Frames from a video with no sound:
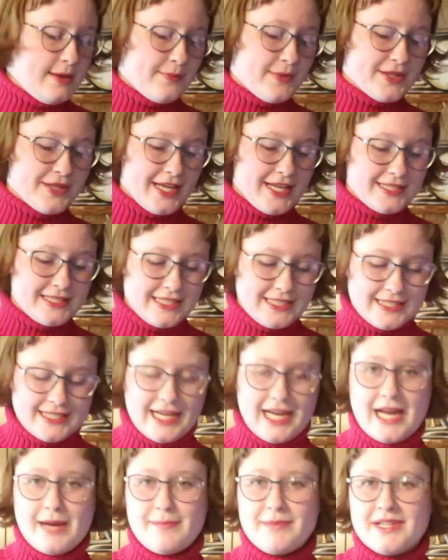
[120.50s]
But that didn't
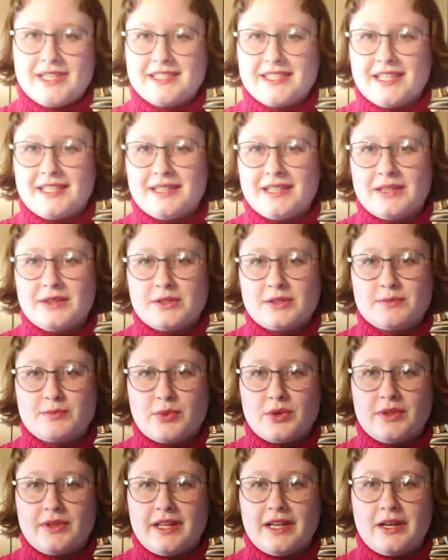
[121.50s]
happen, because I think there's
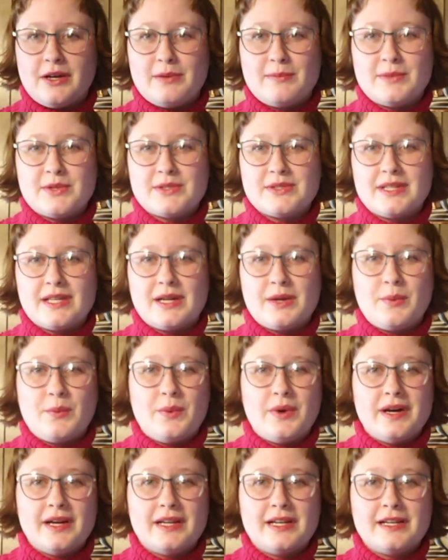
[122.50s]
more almost like
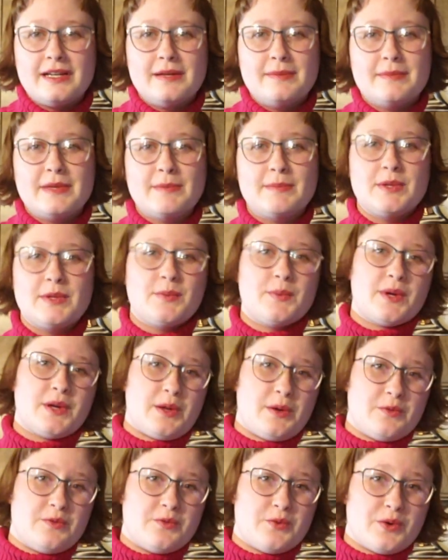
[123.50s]
maybe
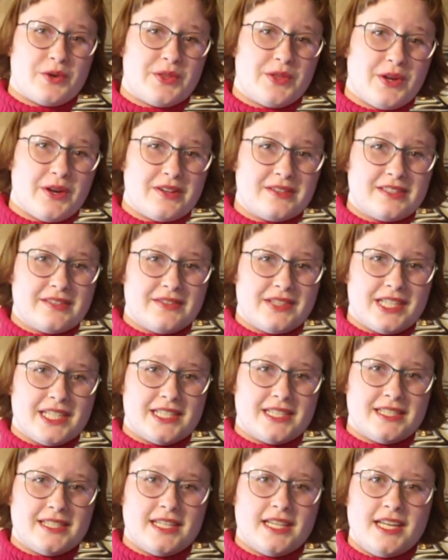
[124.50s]
1 1/4 yards of
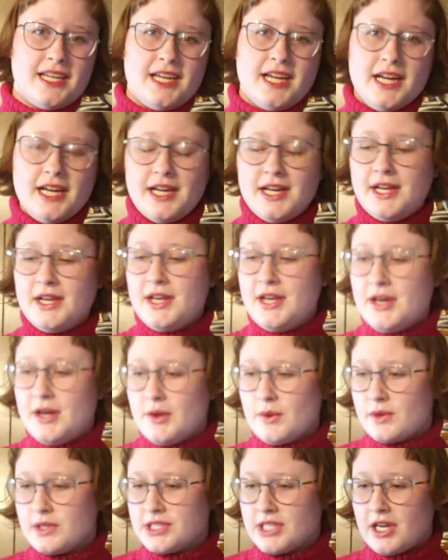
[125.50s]
this,
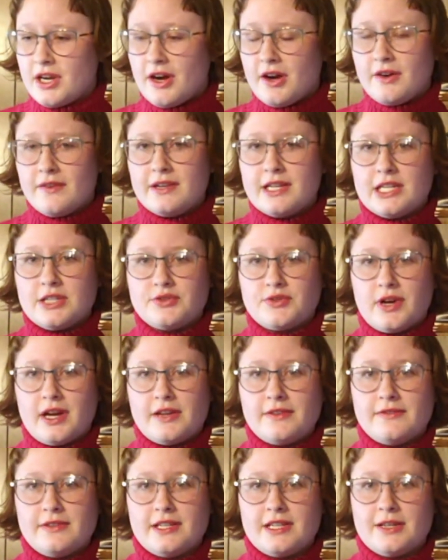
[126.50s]
which I already
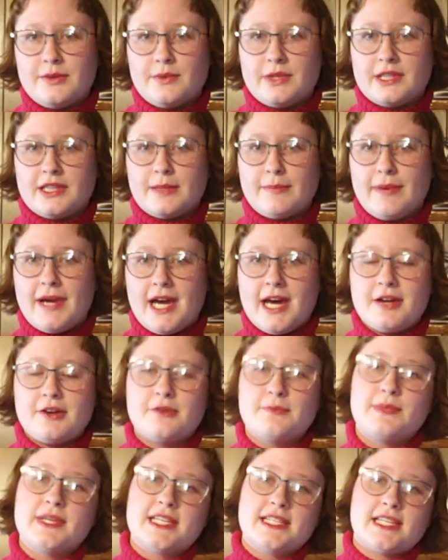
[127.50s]
dry fitted with the
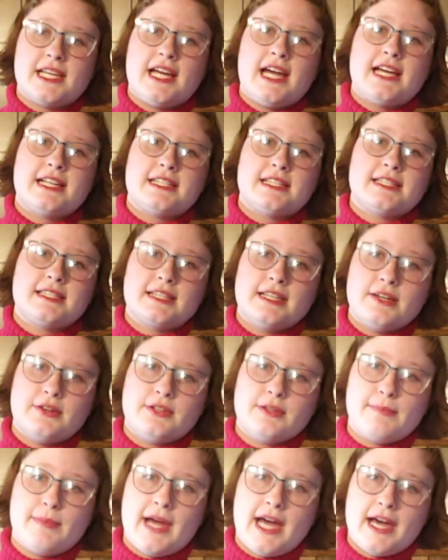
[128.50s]
pattern because I had to
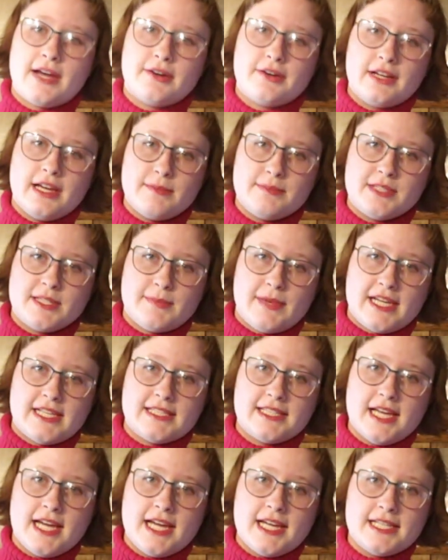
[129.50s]
scale the pattern up to my
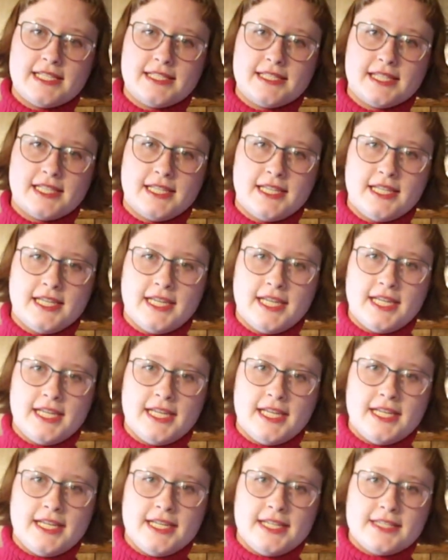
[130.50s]
size.
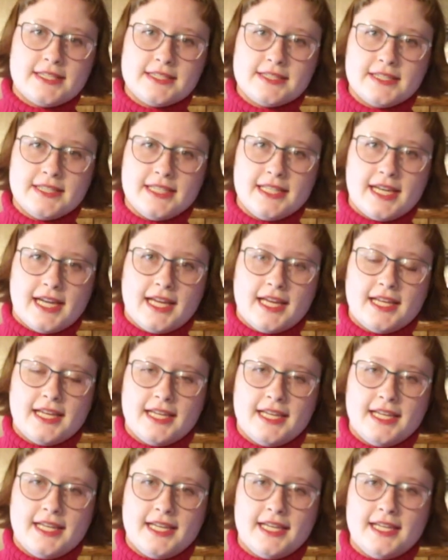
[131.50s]
So yeah,
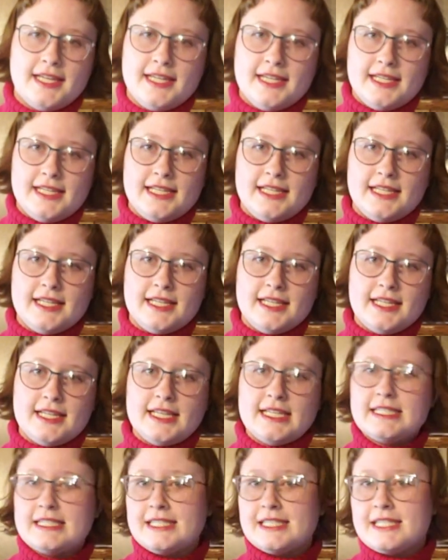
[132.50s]

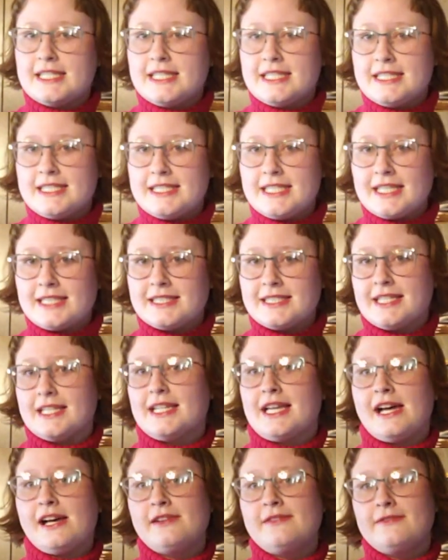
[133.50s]
it's just
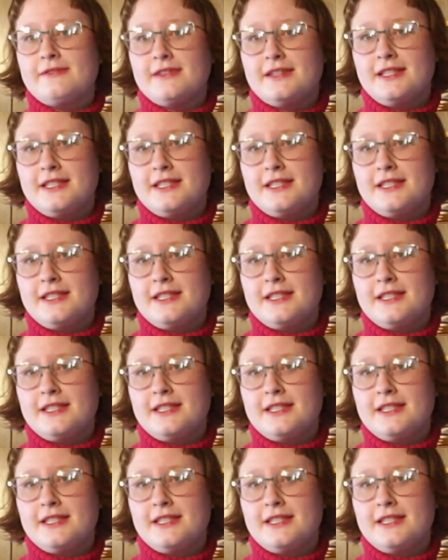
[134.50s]
enough.